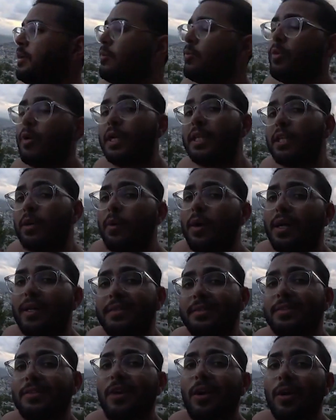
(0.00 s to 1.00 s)
We'll get there while
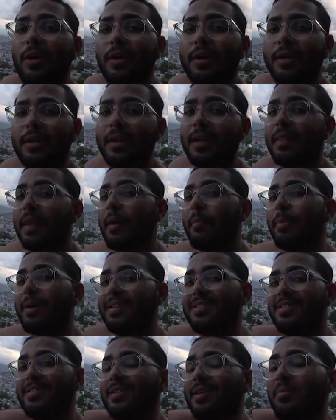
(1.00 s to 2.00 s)
it's dark and that
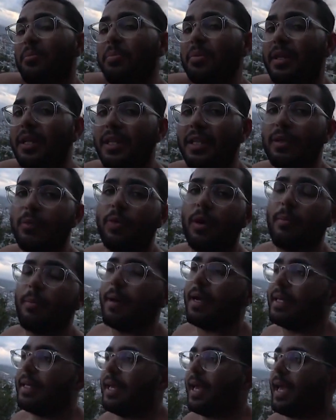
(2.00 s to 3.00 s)
place is completely run
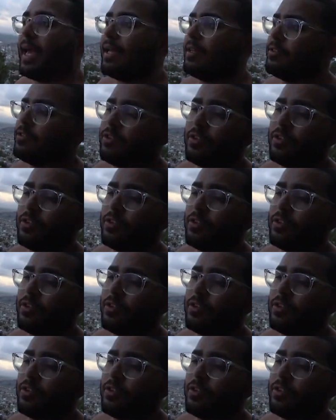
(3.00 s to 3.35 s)
by gangs.